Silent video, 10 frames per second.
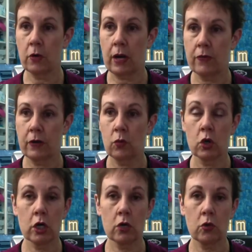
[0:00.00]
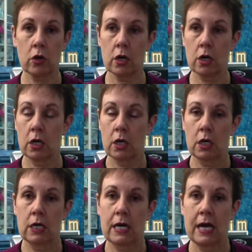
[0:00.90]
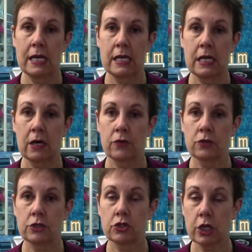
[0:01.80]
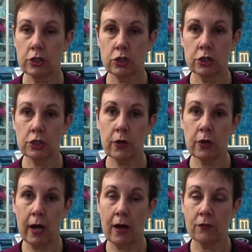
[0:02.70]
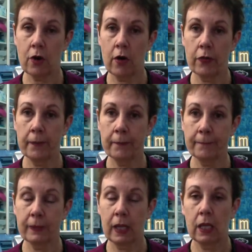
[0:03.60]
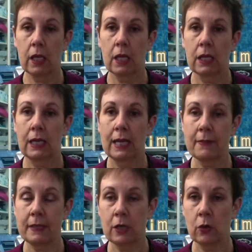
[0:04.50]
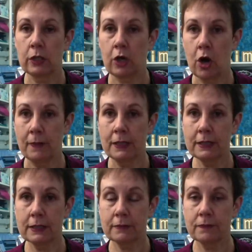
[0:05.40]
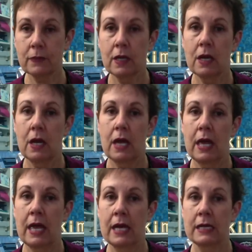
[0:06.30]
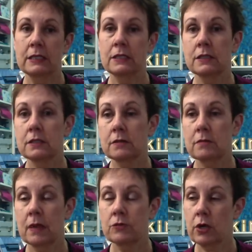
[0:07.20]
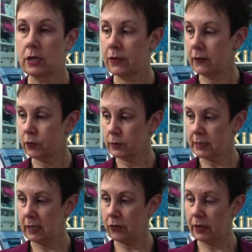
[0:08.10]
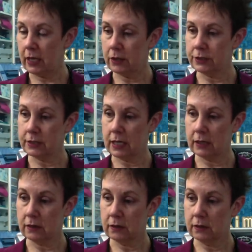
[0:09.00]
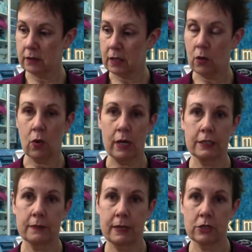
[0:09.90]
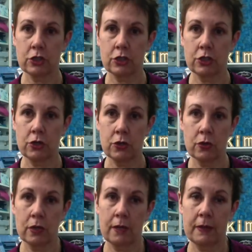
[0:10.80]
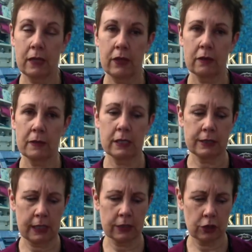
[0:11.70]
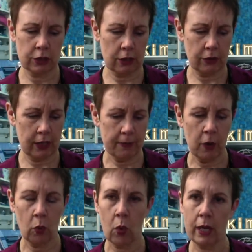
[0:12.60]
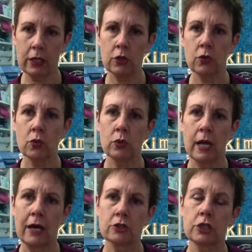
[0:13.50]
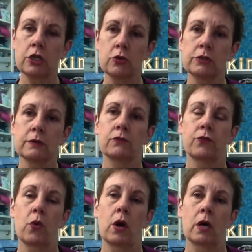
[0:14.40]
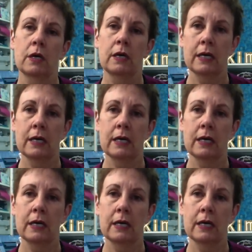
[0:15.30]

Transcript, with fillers: about how they work or any other suggestions you have on them? Let me know in the comments. And I'm trying to think if there was anything else that I wanted to mention to you. I mean, I think the biggest thing is just to think about what you would actually use them for